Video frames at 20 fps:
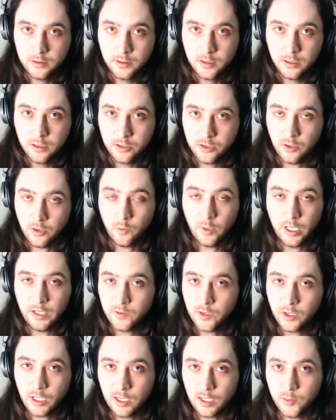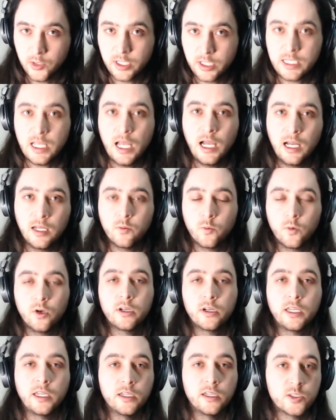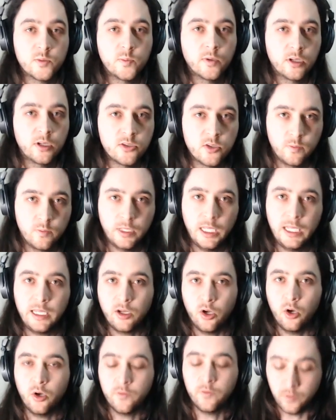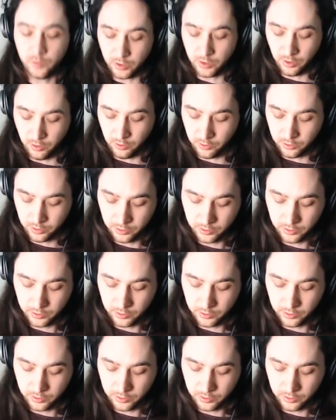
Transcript: so whenever your harmonics aren't working, it's because you're playing over a node.